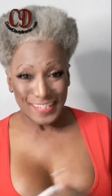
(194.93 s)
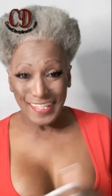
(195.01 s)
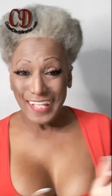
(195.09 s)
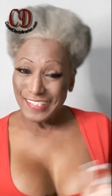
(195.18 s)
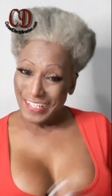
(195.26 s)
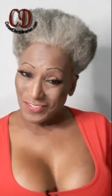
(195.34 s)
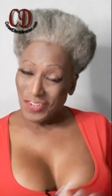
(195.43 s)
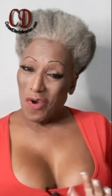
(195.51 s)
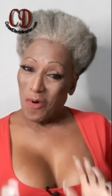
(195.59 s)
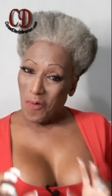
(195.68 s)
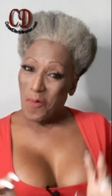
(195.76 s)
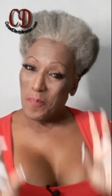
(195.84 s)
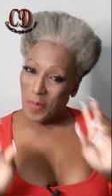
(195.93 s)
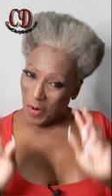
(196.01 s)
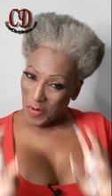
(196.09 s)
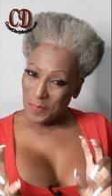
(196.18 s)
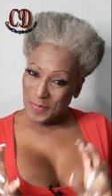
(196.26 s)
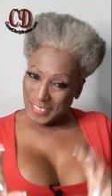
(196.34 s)
the whole
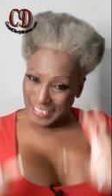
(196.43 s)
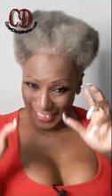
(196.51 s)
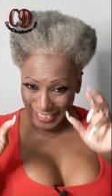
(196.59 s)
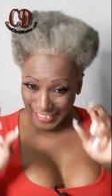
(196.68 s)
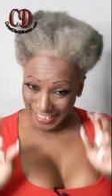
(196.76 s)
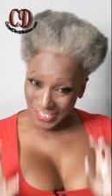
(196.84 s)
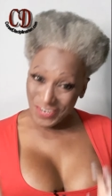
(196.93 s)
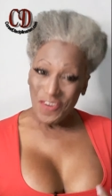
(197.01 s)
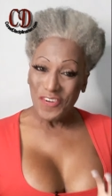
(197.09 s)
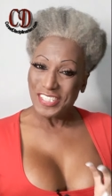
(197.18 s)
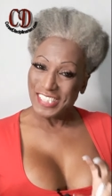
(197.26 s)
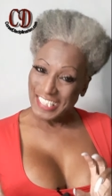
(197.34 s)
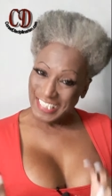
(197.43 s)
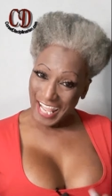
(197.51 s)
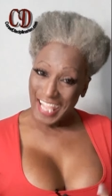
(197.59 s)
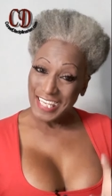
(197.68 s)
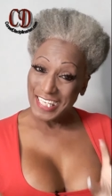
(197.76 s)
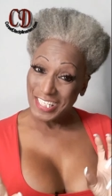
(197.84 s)
purpose is not to
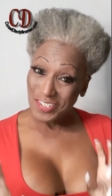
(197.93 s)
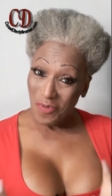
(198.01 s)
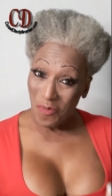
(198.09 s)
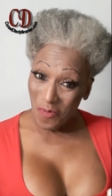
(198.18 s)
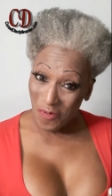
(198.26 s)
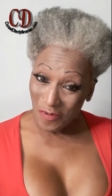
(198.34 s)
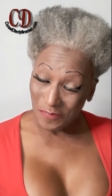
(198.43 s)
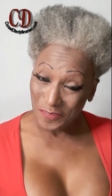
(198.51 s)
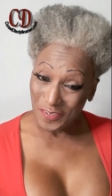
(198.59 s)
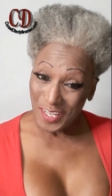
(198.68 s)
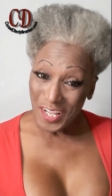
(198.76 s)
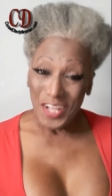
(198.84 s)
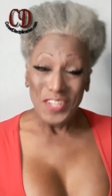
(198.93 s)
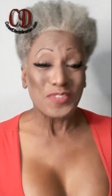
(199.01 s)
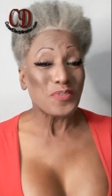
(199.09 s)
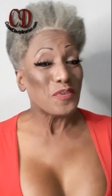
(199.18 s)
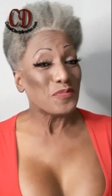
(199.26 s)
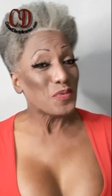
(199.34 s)
take it off.
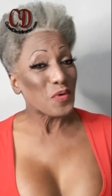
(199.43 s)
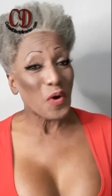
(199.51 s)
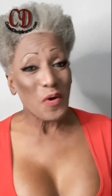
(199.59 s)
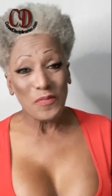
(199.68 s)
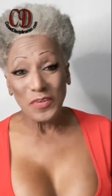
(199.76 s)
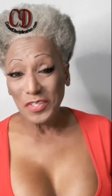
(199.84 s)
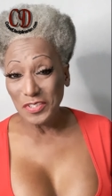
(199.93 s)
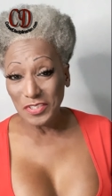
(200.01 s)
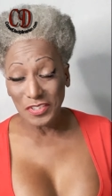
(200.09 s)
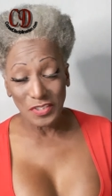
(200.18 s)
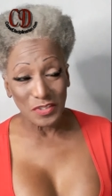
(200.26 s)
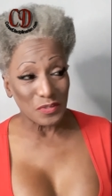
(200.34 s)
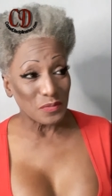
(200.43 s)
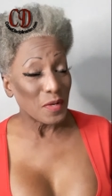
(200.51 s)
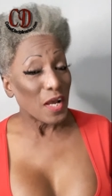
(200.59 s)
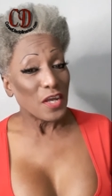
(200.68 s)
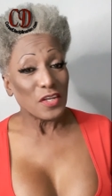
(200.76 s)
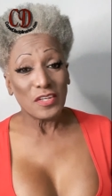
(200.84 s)
So if you overconsume,
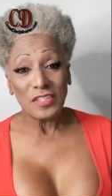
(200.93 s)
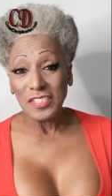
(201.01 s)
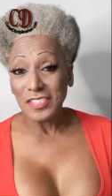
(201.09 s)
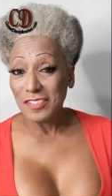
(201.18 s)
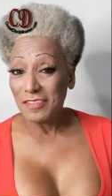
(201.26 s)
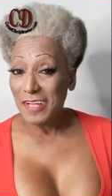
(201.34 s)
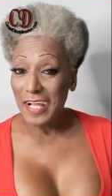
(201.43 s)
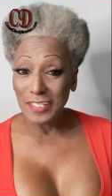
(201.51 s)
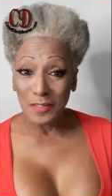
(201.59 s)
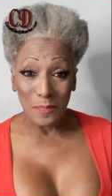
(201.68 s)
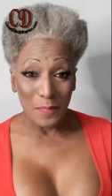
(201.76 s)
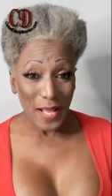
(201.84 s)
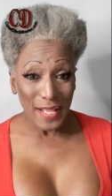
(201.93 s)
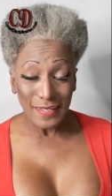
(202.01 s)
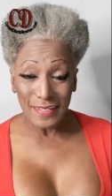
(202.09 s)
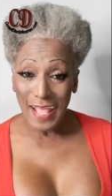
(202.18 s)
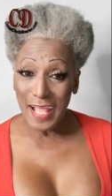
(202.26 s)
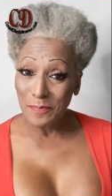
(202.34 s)
you're just going to have to
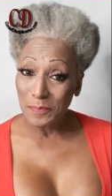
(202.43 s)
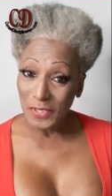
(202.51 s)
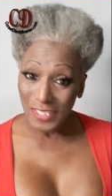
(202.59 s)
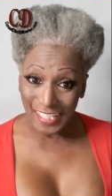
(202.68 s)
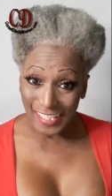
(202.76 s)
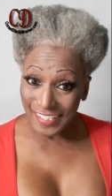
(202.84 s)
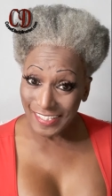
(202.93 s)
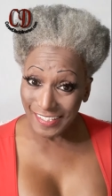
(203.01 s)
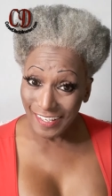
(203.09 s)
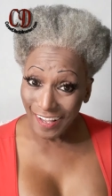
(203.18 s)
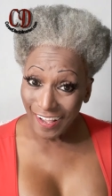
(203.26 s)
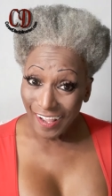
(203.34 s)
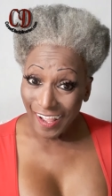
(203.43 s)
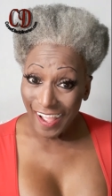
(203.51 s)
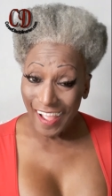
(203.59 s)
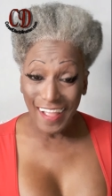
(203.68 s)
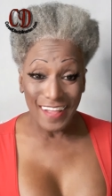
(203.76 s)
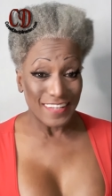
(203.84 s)
bite that bullet
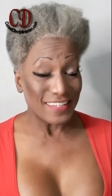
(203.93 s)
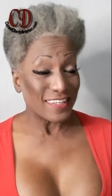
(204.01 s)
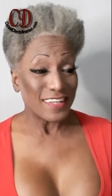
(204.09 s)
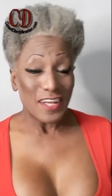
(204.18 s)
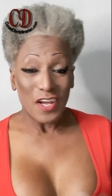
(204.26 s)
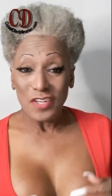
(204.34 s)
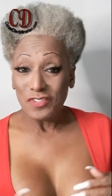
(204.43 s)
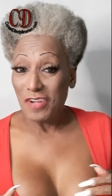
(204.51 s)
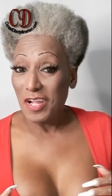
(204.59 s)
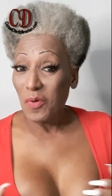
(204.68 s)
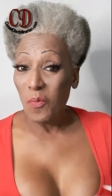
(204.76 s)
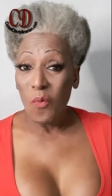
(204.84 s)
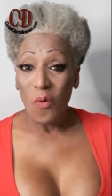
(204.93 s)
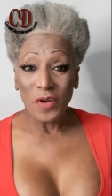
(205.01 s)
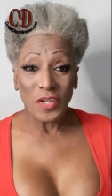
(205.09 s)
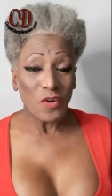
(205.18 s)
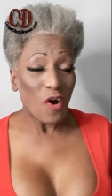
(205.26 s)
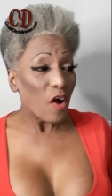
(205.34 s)
and try to
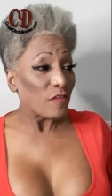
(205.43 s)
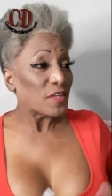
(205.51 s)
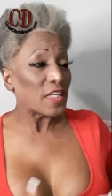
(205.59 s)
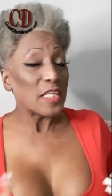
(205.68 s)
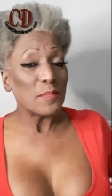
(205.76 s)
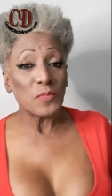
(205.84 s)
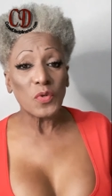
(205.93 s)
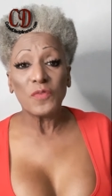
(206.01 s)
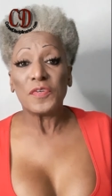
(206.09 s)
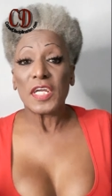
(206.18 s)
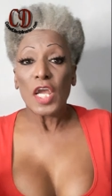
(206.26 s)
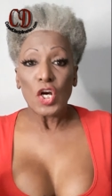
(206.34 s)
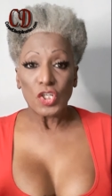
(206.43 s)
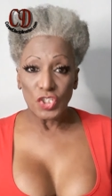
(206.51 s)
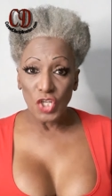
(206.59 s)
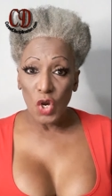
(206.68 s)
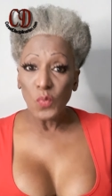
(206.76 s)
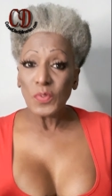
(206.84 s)
walk it off. Keep moving.
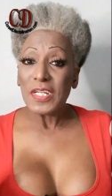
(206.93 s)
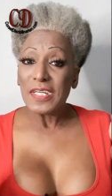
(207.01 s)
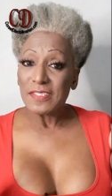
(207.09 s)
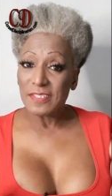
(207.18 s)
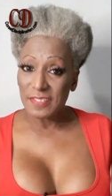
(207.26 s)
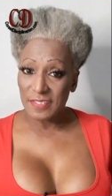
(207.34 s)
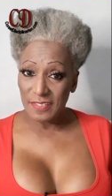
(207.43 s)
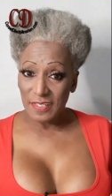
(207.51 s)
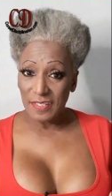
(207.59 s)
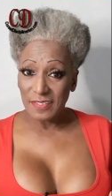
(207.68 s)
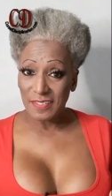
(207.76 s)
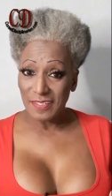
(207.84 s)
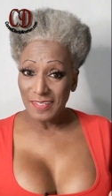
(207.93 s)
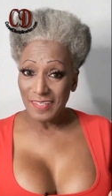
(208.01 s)
Don't sit.